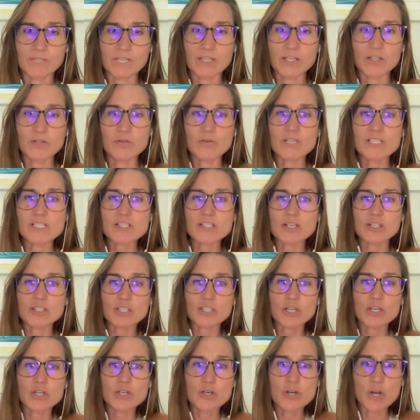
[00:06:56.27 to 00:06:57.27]
that you can start
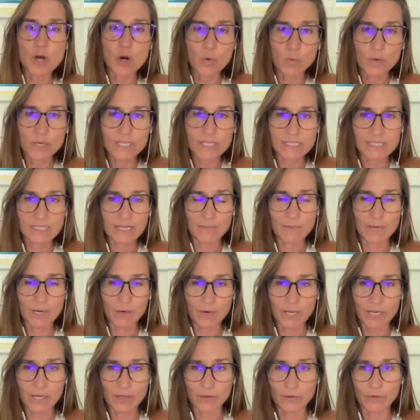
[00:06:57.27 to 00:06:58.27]
to notice
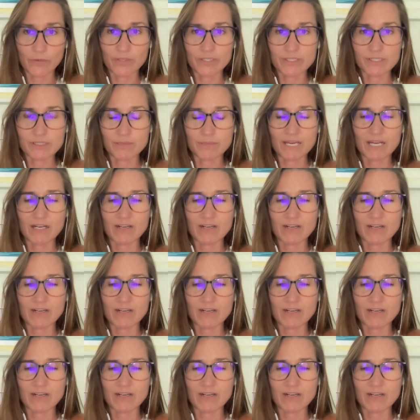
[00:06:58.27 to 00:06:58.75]
about healthism,